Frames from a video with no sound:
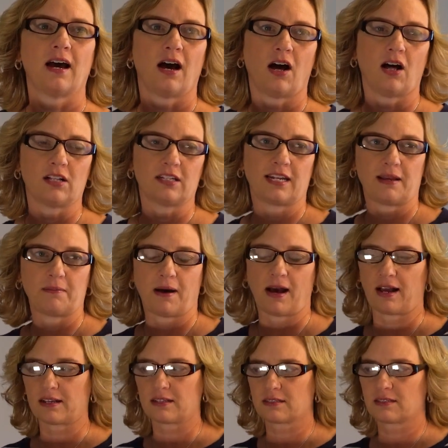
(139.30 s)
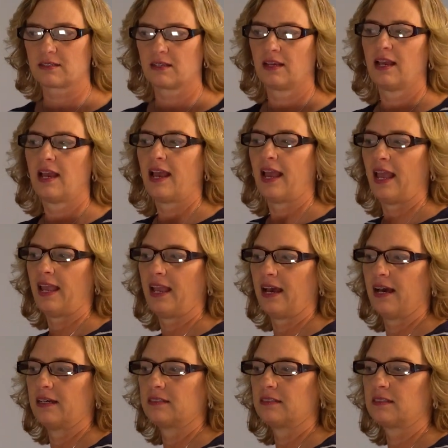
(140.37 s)
holiday box,
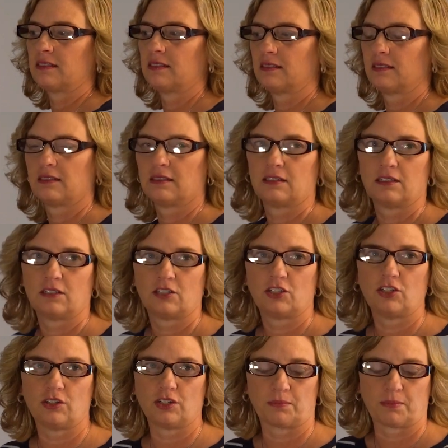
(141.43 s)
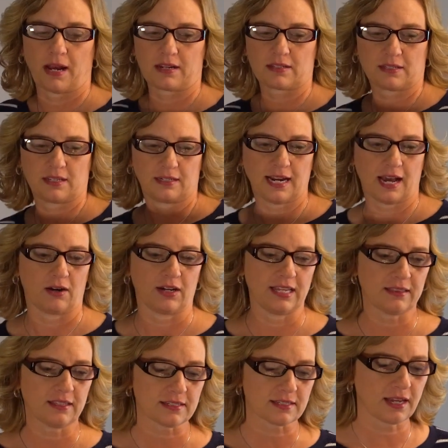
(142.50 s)
and new year box. Now,
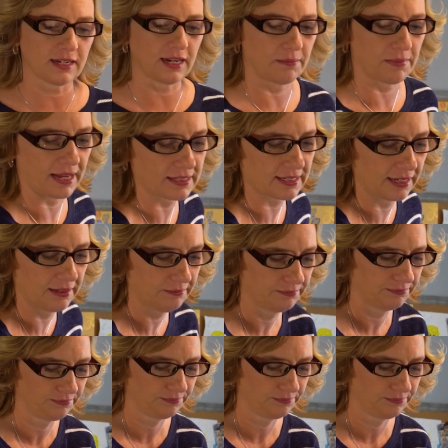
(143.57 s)
in the Sunday basket,